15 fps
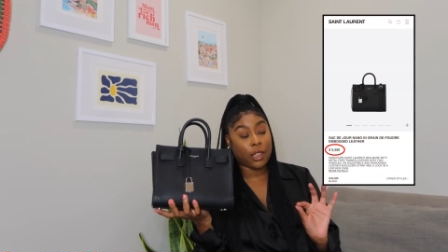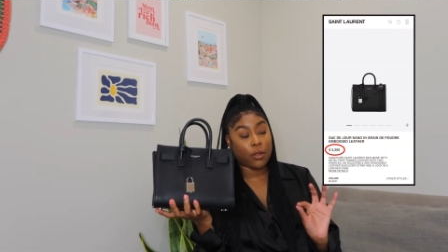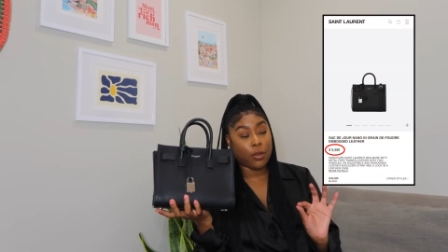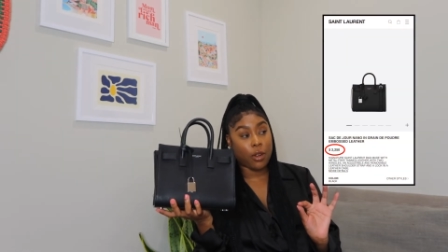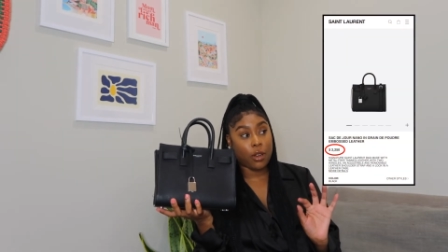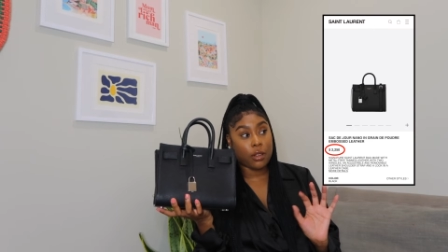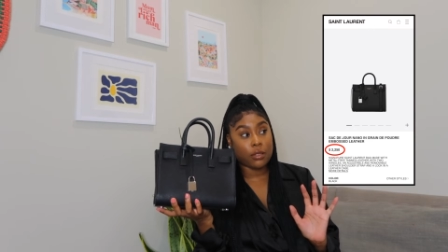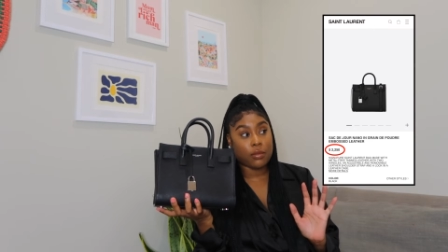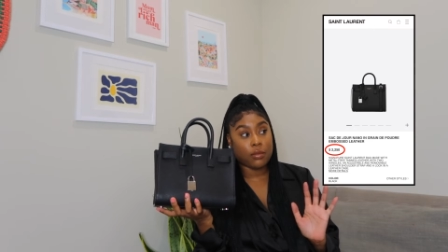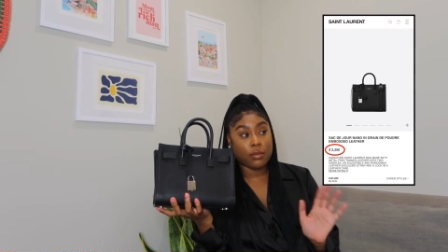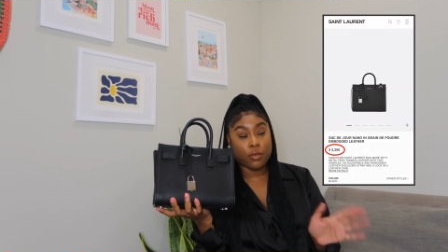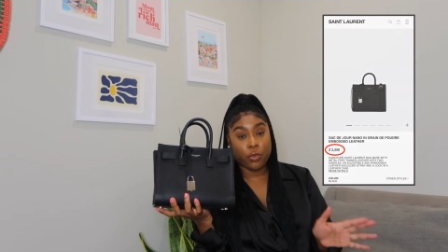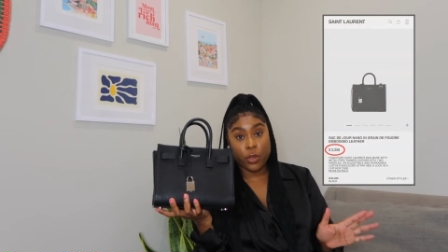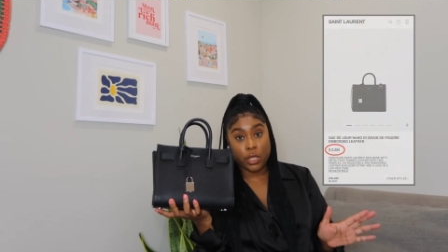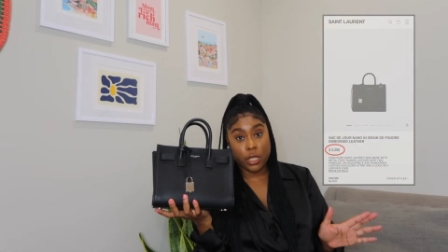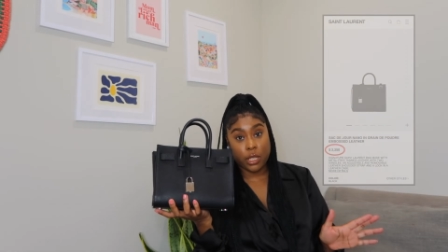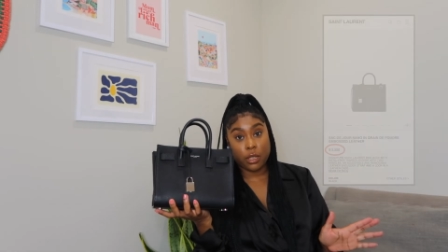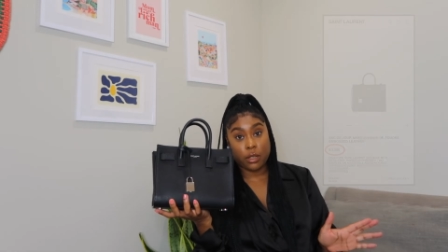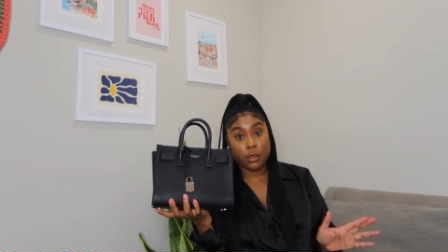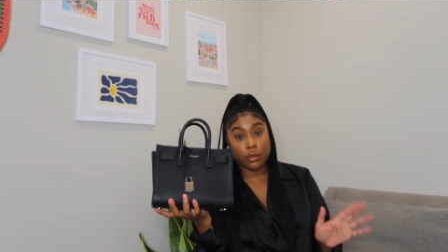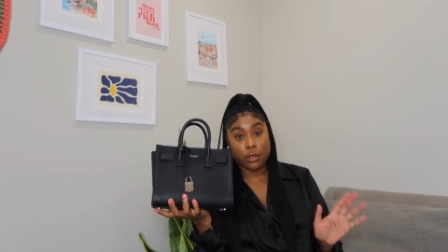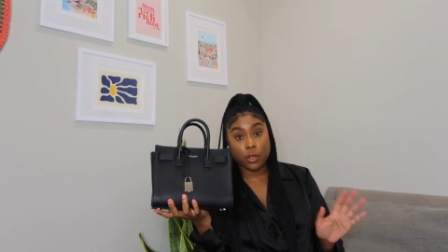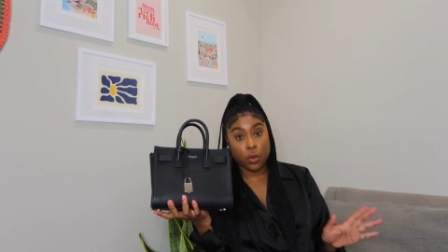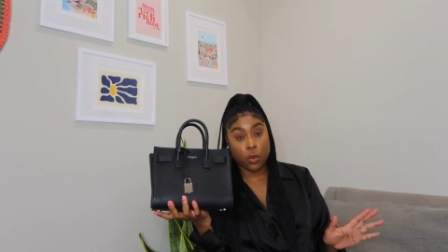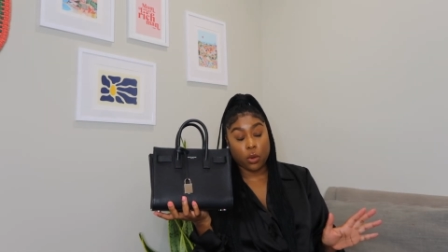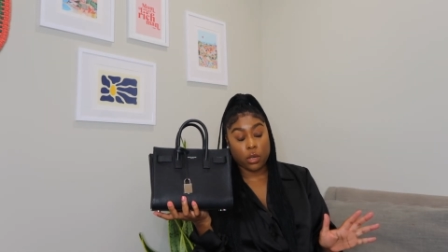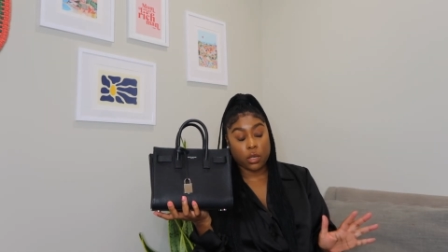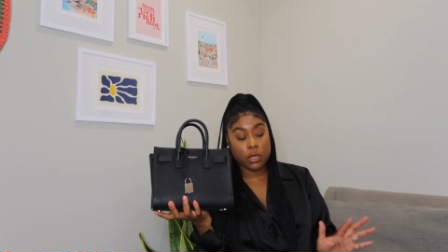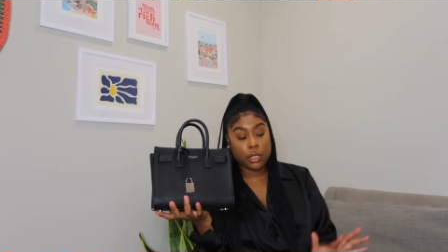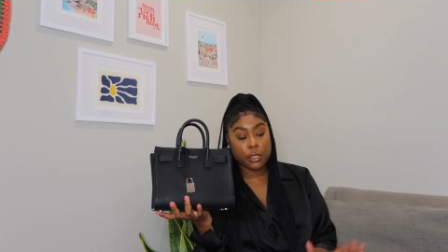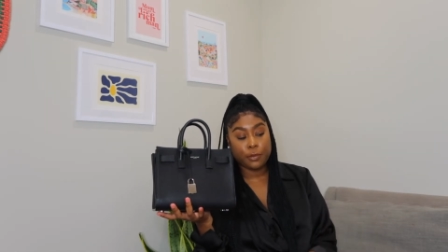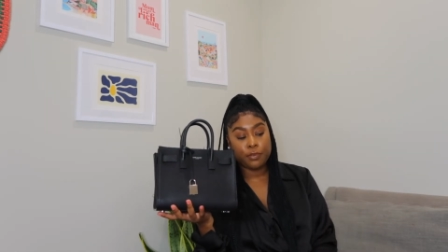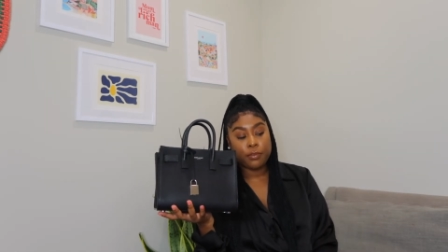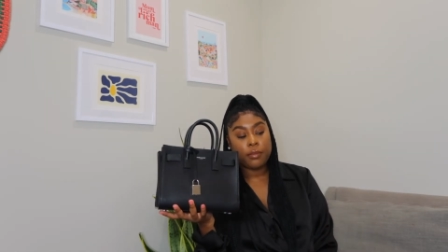Laurent retail stores.